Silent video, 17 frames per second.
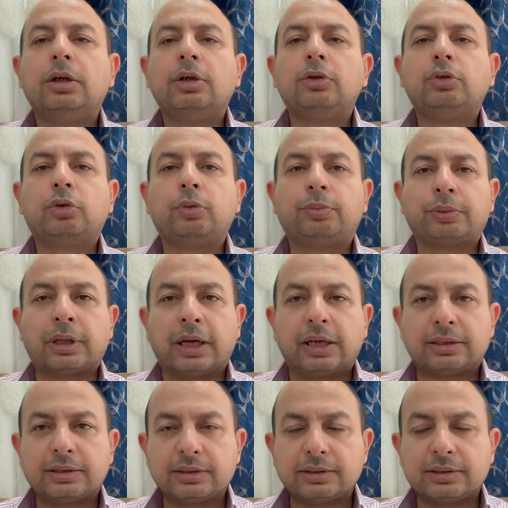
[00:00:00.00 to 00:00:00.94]
to
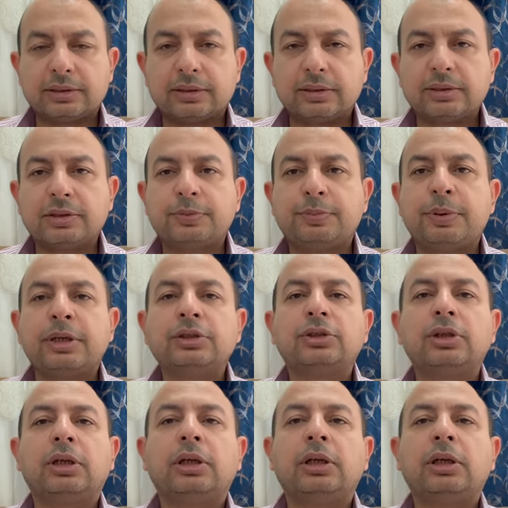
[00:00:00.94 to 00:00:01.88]
practice,
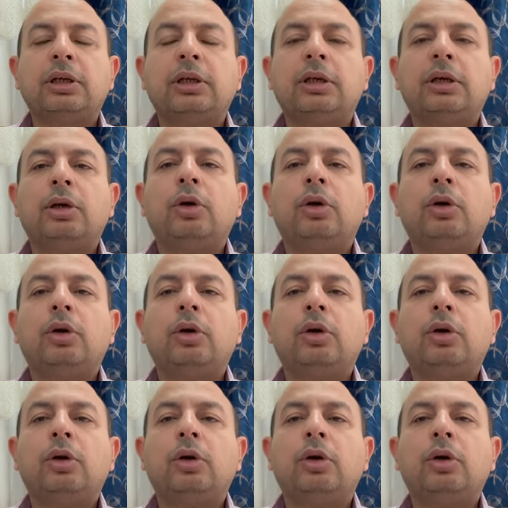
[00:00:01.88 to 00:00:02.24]
especially